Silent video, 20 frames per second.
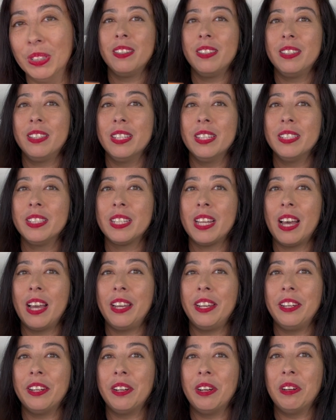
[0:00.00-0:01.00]
this
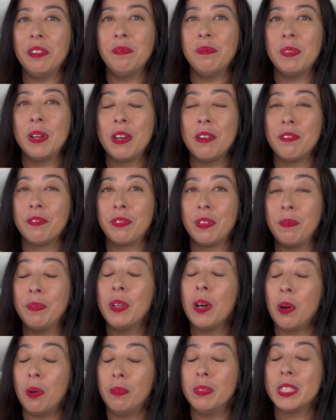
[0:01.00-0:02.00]
item from the
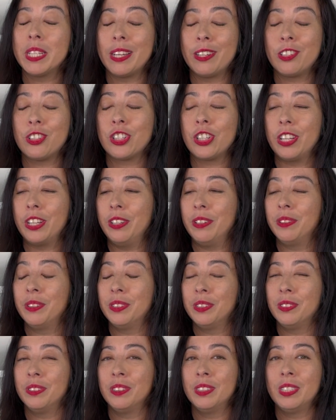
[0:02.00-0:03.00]
home section,
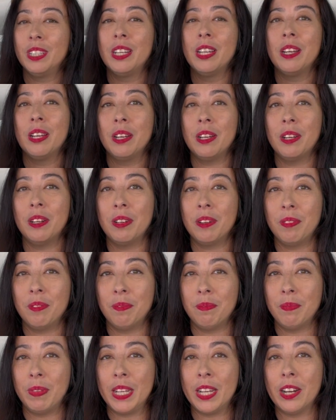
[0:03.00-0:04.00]

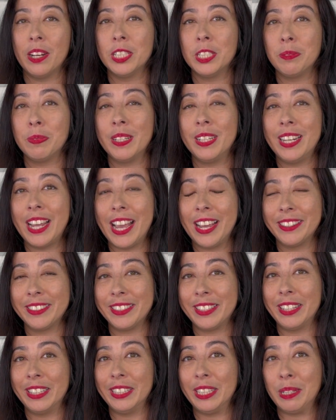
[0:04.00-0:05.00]
my husband
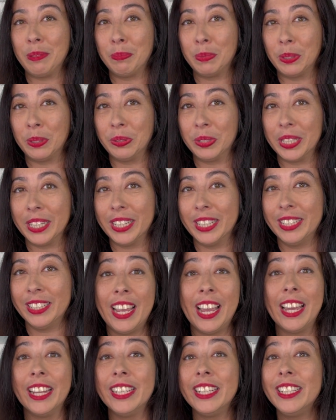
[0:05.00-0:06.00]
accidentally broke it,
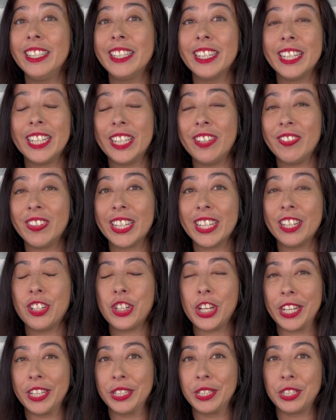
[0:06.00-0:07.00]
and he didn't even get a
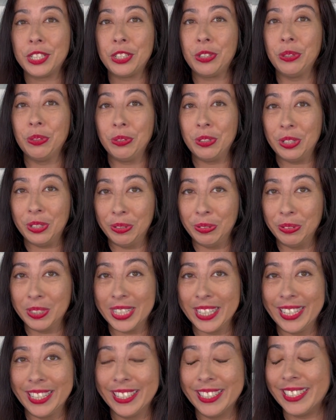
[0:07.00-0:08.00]
chance to use
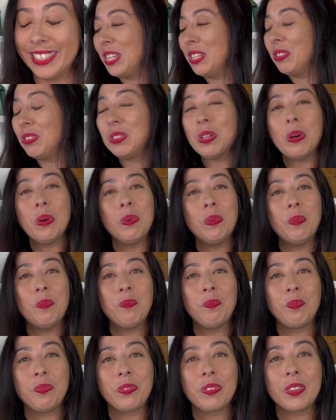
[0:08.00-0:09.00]
it. So
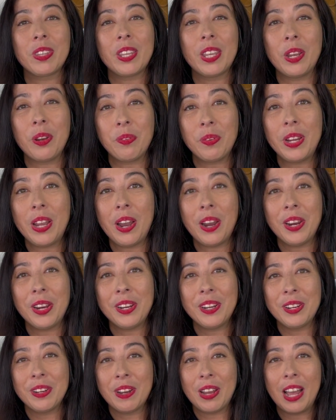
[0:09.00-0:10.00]
here we are.
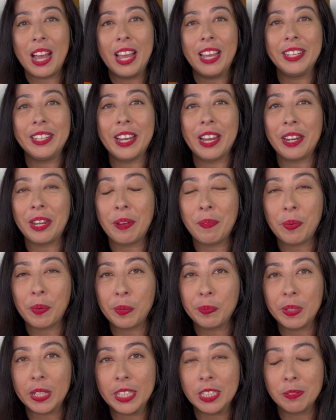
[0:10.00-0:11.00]
I got him a
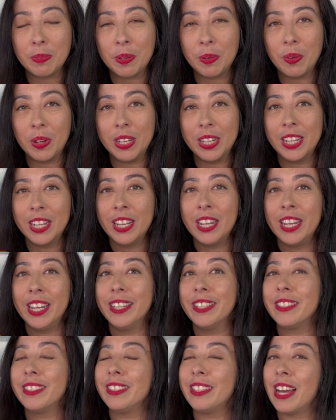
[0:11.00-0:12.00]
replacement one. It
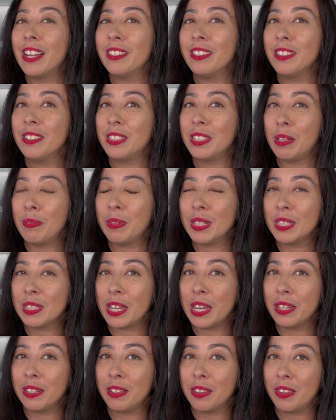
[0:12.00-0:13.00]
is not the same
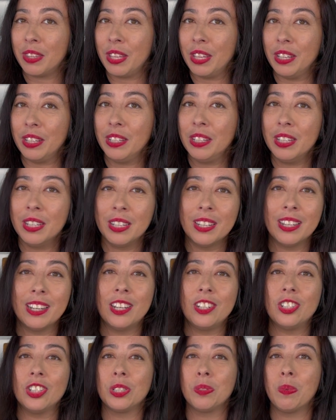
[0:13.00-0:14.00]
exact thing. I
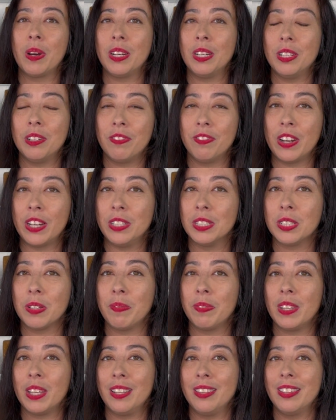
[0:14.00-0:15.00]
just wanted to find
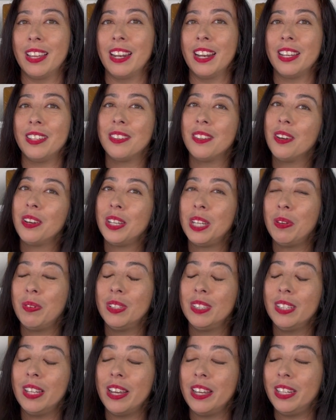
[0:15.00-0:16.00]
something that I thought he would
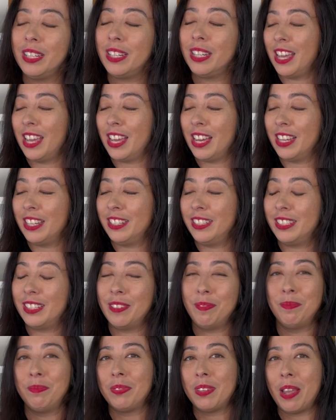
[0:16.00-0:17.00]
like, and
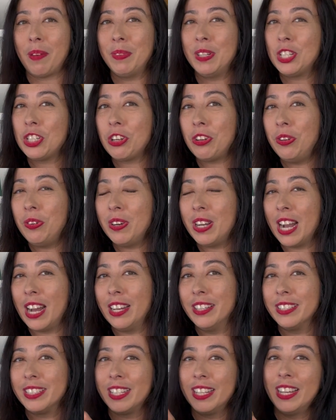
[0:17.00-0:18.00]
I'm going to show you
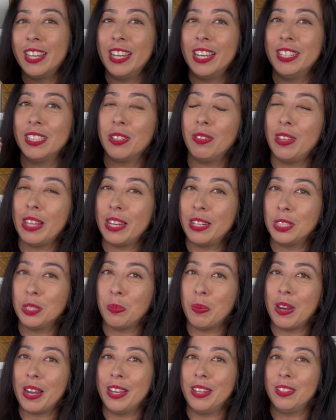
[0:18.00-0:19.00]
guys. And so that is
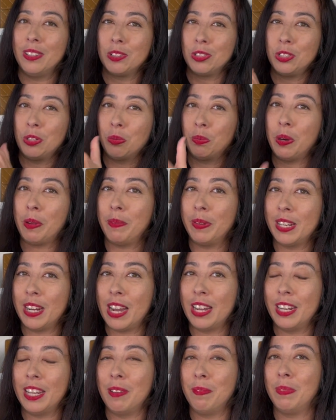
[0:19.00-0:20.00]
why there's no ribbon on
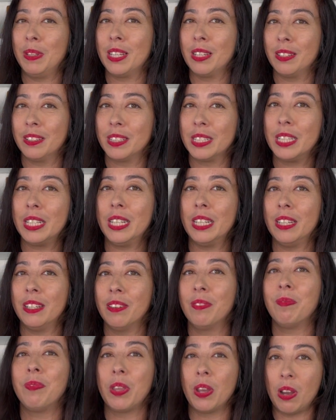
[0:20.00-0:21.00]
it, because he
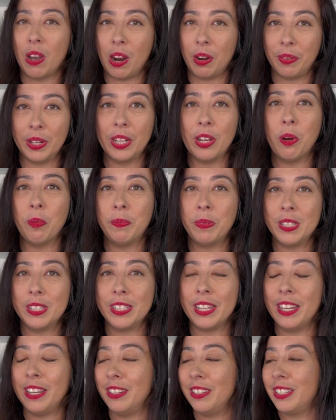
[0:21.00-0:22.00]
already opened
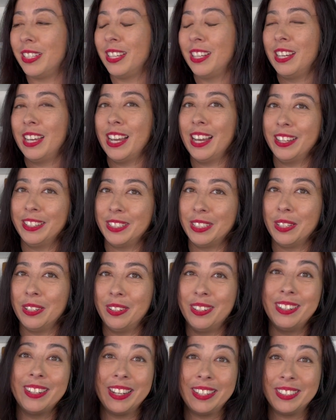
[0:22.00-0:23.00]
it as a
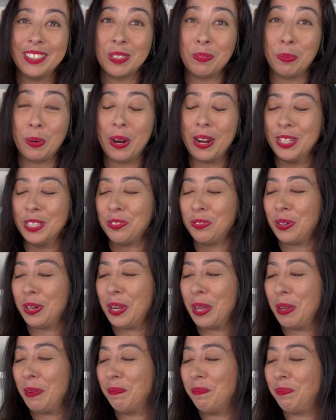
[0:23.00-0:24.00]
nice surprise for
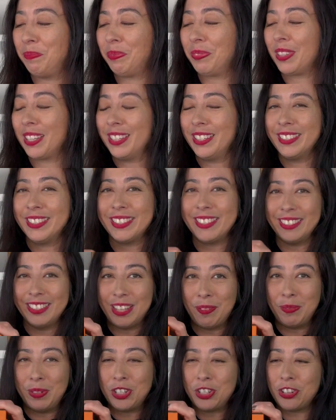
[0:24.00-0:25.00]
him. So
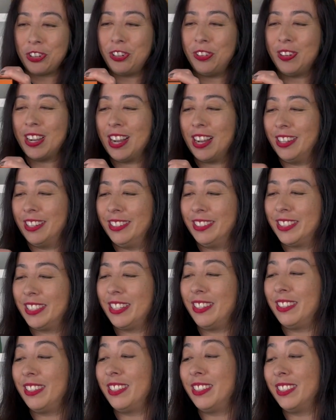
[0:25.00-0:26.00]
let me show you guys
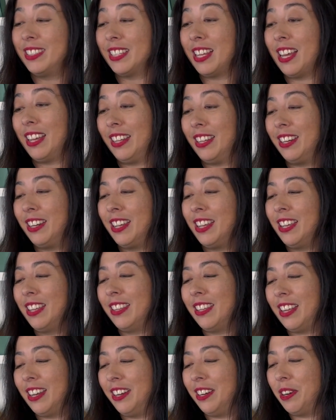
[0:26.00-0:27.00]
the design that
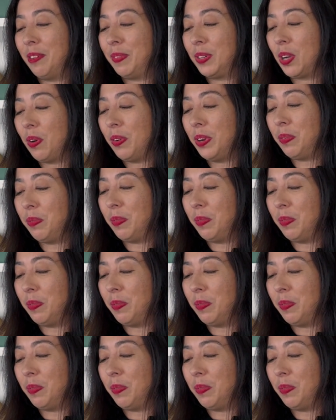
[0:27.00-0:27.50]
I ended up going